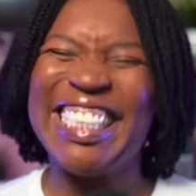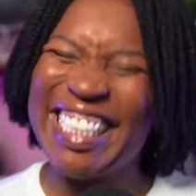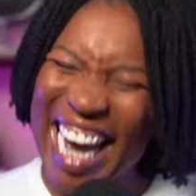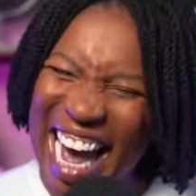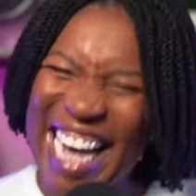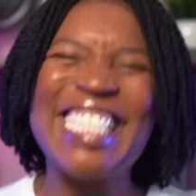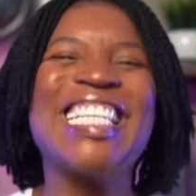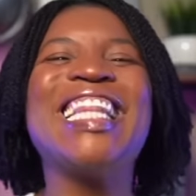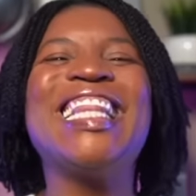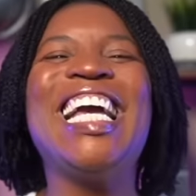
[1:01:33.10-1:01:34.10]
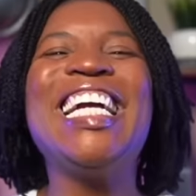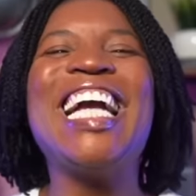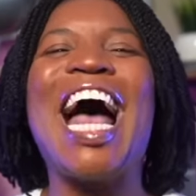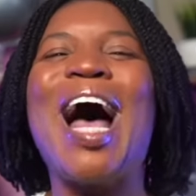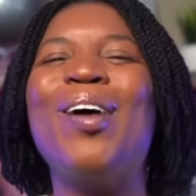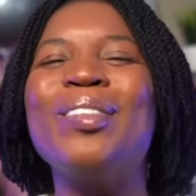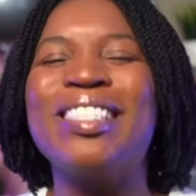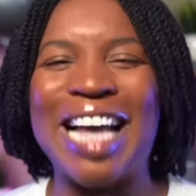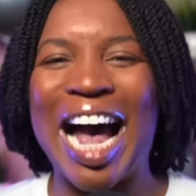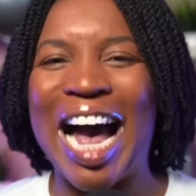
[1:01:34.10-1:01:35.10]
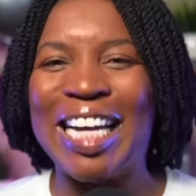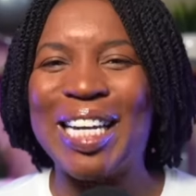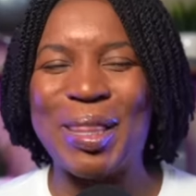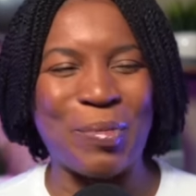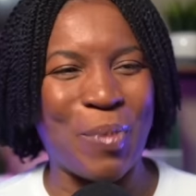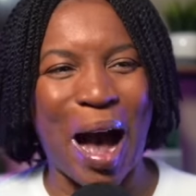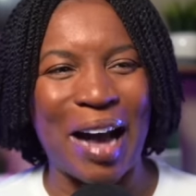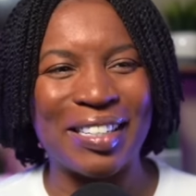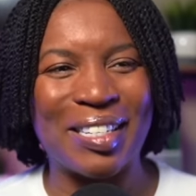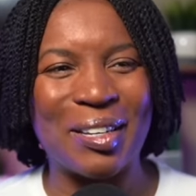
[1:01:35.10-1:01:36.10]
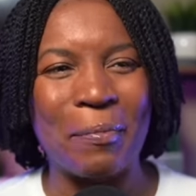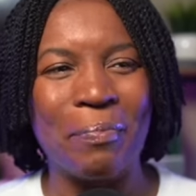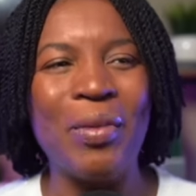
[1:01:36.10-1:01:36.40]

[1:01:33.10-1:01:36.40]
Yes, think outside the box.